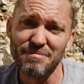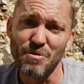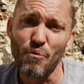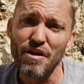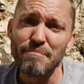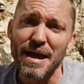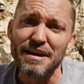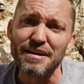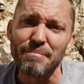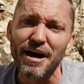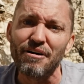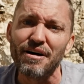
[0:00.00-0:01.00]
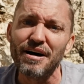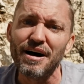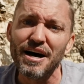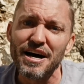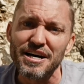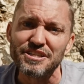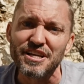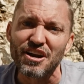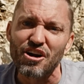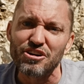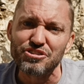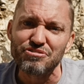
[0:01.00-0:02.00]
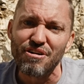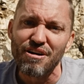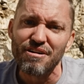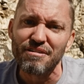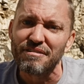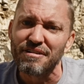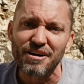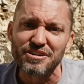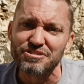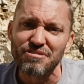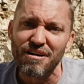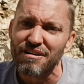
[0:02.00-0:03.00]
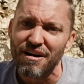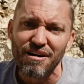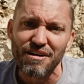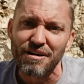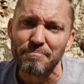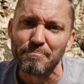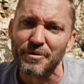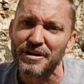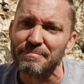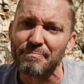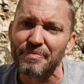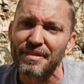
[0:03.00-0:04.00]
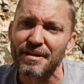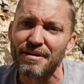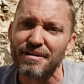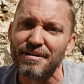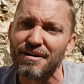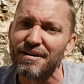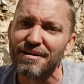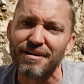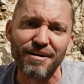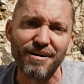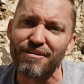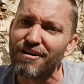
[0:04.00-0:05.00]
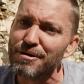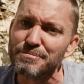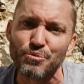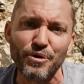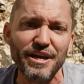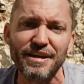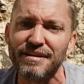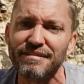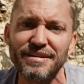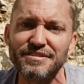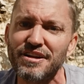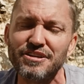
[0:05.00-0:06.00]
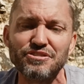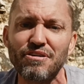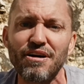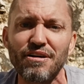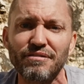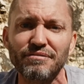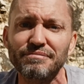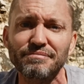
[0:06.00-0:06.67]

But we've made it about us and our strong arm, but our arm's weak. It's not strong.